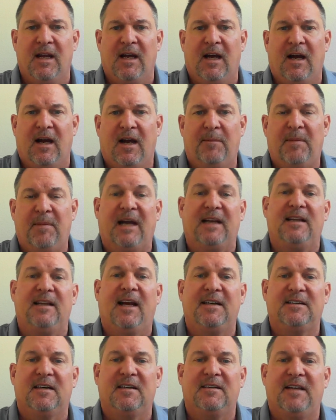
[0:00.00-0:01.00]
I'd
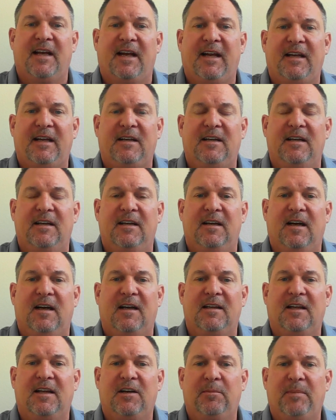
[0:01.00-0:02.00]
like to take a
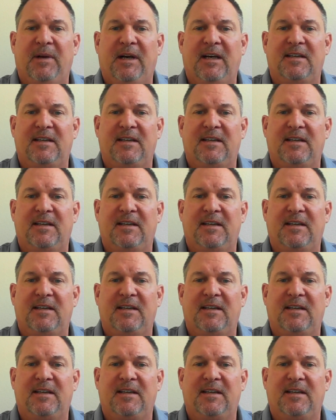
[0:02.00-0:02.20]
little bit